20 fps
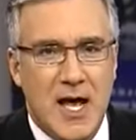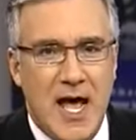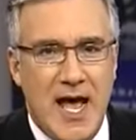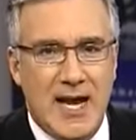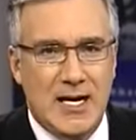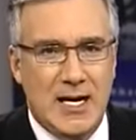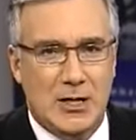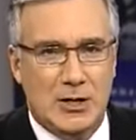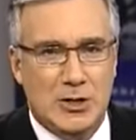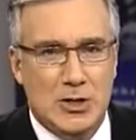
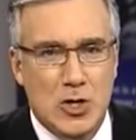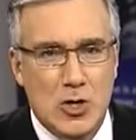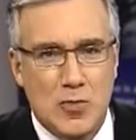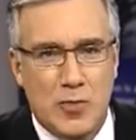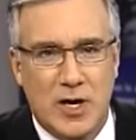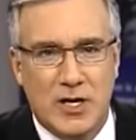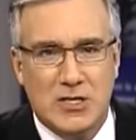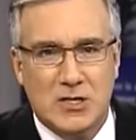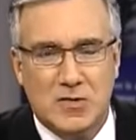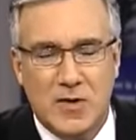and yet 2
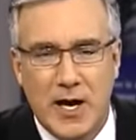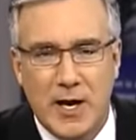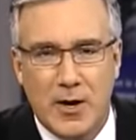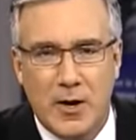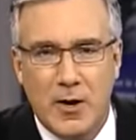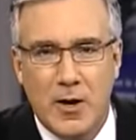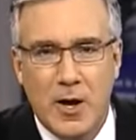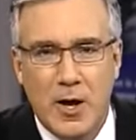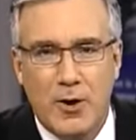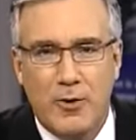months
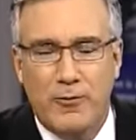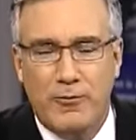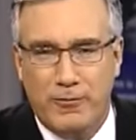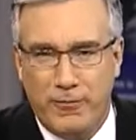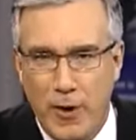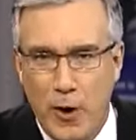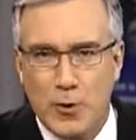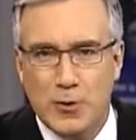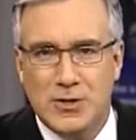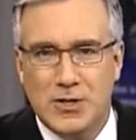later,
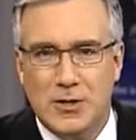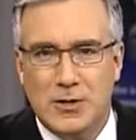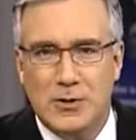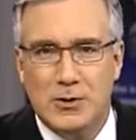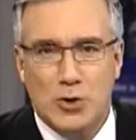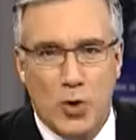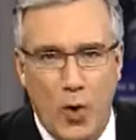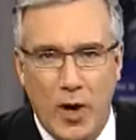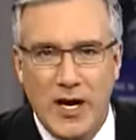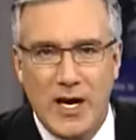
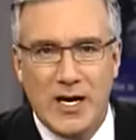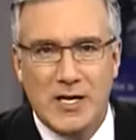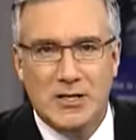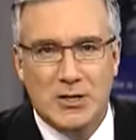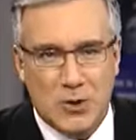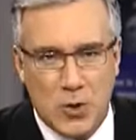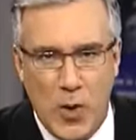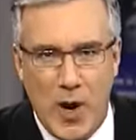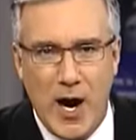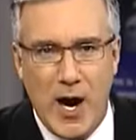frozen 20
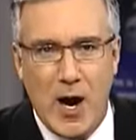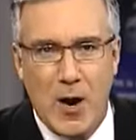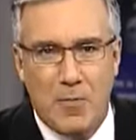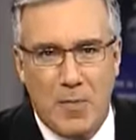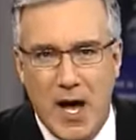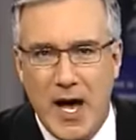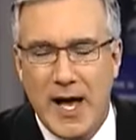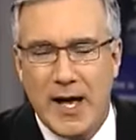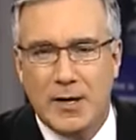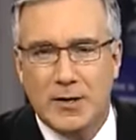square
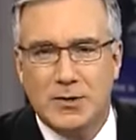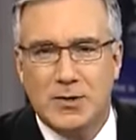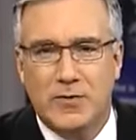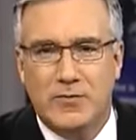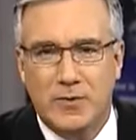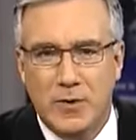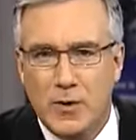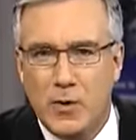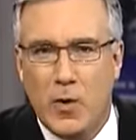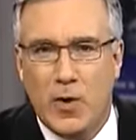miles
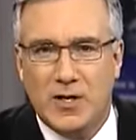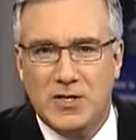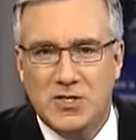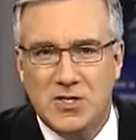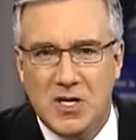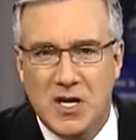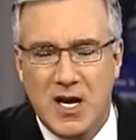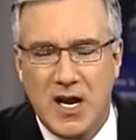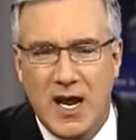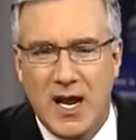of New York
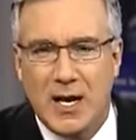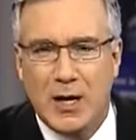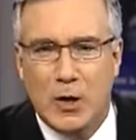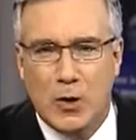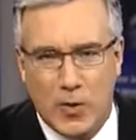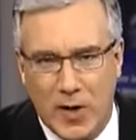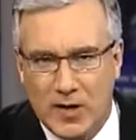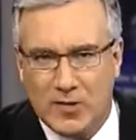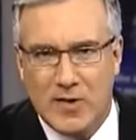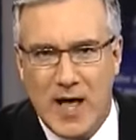City in
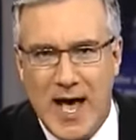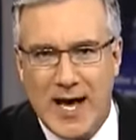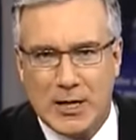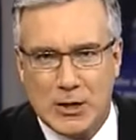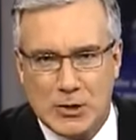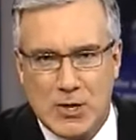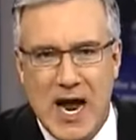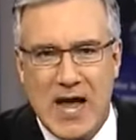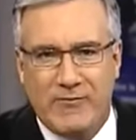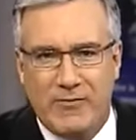
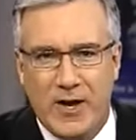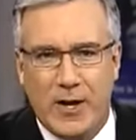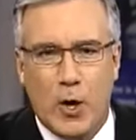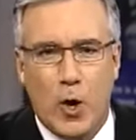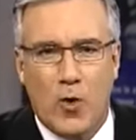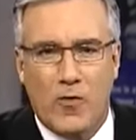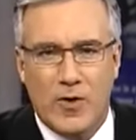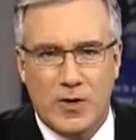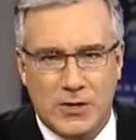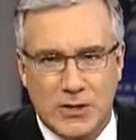gridlock traffic
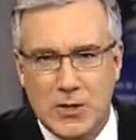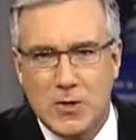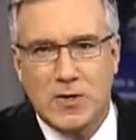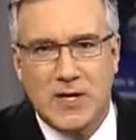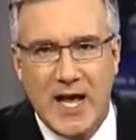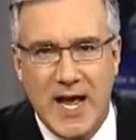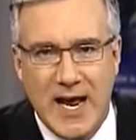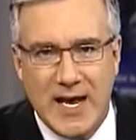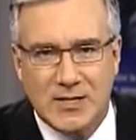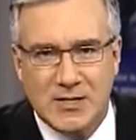over 2
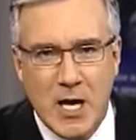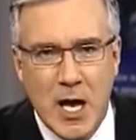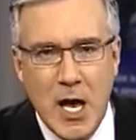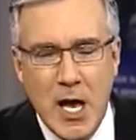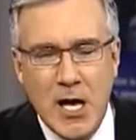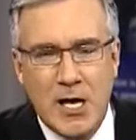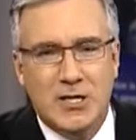days